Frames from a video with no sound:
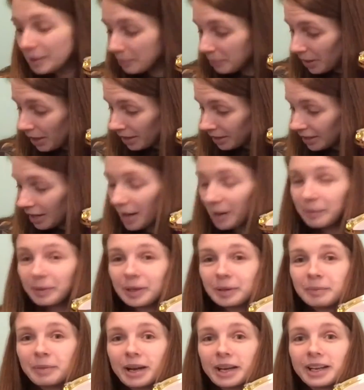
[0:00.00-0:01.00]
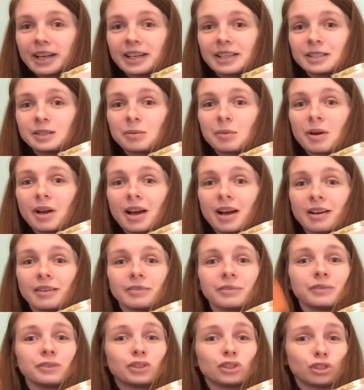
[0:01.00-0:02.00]
but I mean, my kids will
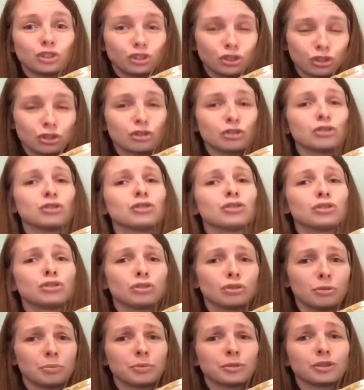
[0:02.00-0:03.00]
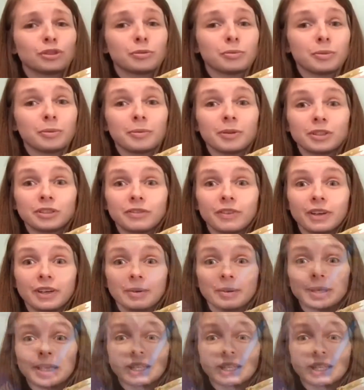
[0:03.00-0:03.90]
have super, super much fun.